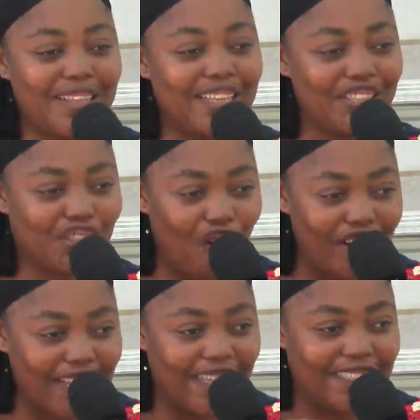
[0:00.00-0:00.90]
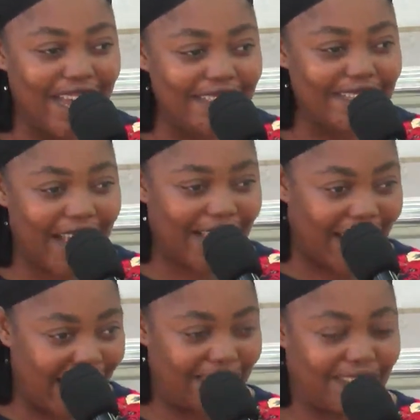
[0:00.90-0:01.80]
The judge that delayed that
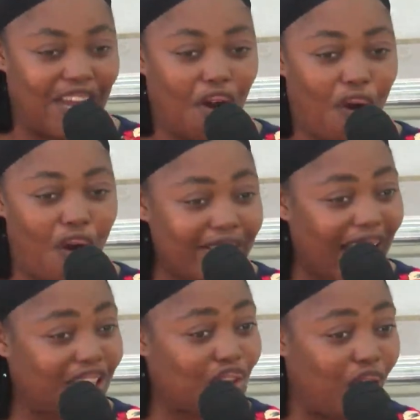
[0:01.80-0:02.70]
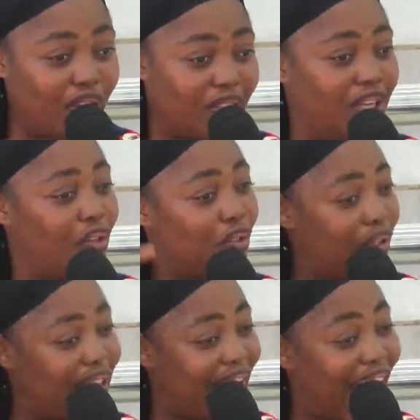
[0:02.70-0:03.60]
case, then called that judge
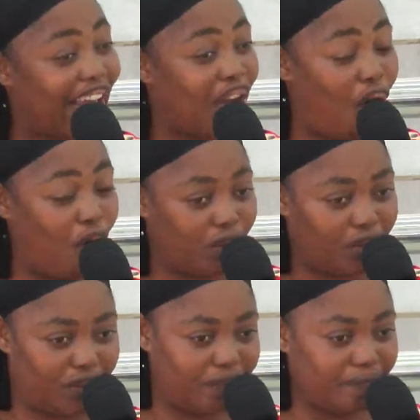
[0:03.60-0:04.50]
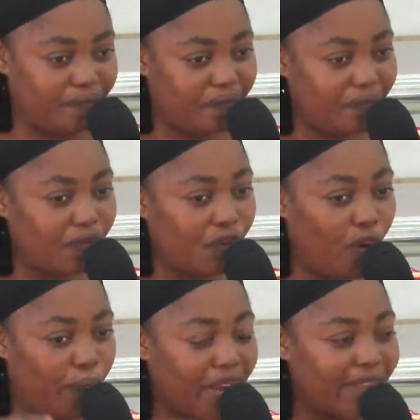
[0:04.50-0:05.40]
to the high court
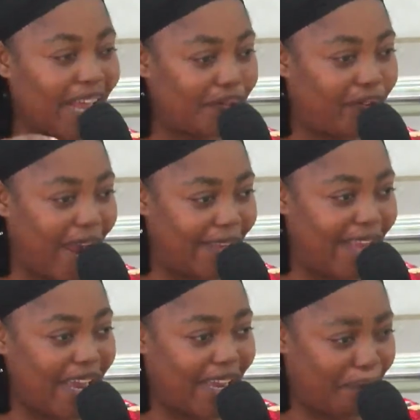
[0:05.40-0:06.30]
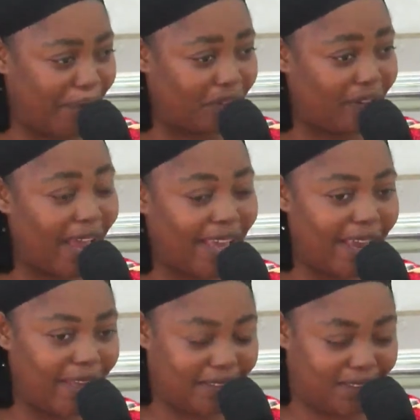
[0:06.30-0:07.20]
to bring that file, that particular
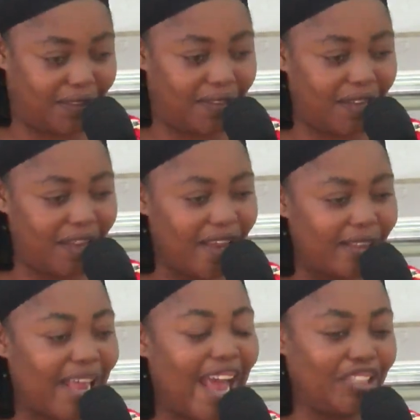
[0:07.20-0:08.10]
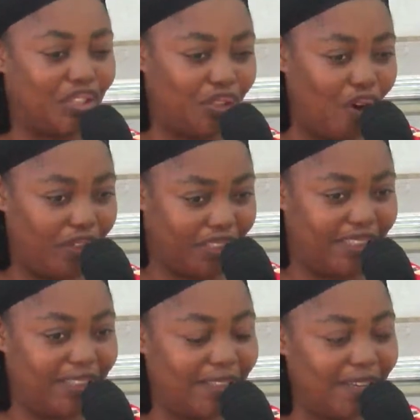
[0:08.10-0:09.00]
case. That
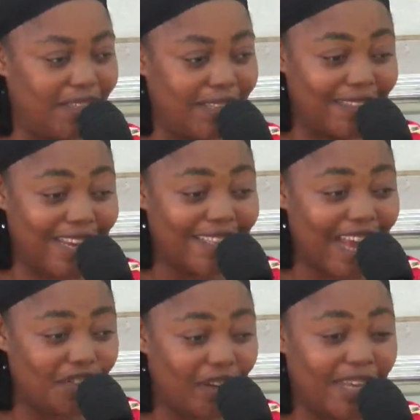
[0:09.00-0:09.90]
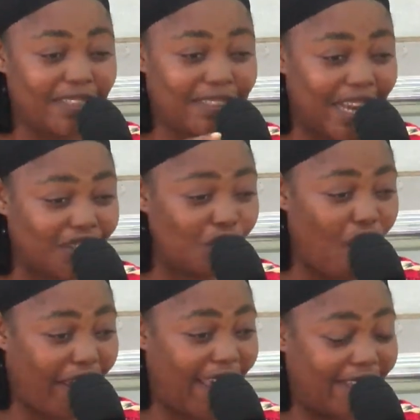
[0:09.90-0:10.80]
judge, then tell that judge that there's
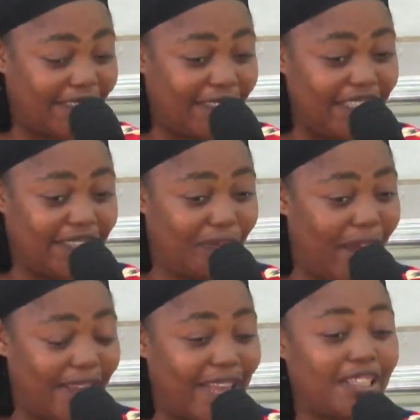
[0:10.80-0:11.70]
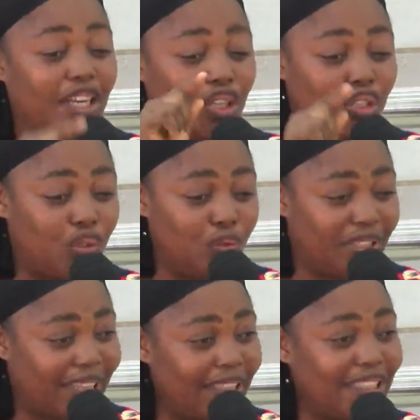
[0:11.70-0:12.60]
no case in this file, that he should
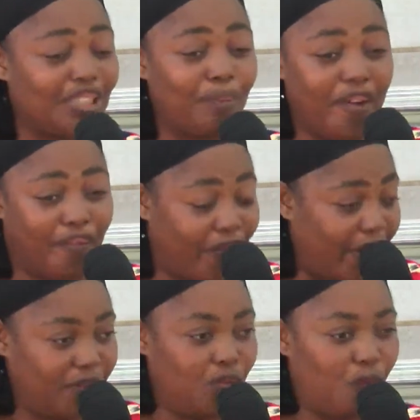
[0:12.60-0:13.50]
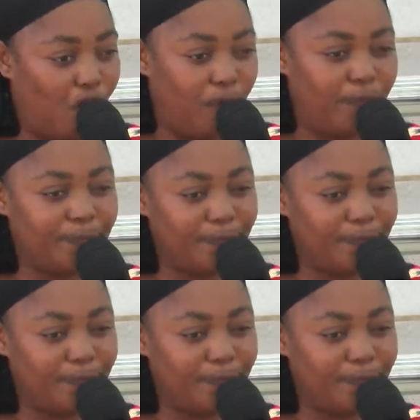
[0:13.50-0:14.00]
set this man free to go.